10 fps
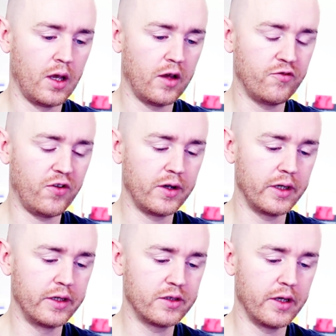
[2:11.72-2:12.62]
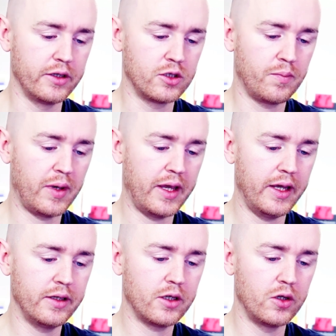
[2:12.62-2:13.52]
And finally, he says,
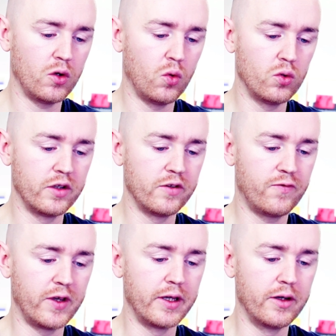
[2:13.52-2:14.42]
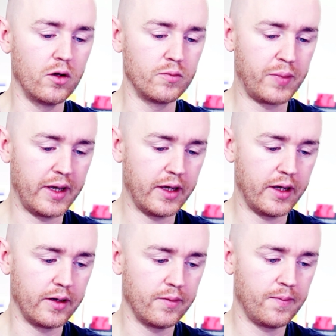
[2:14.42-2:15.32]
pain can only feed on pain.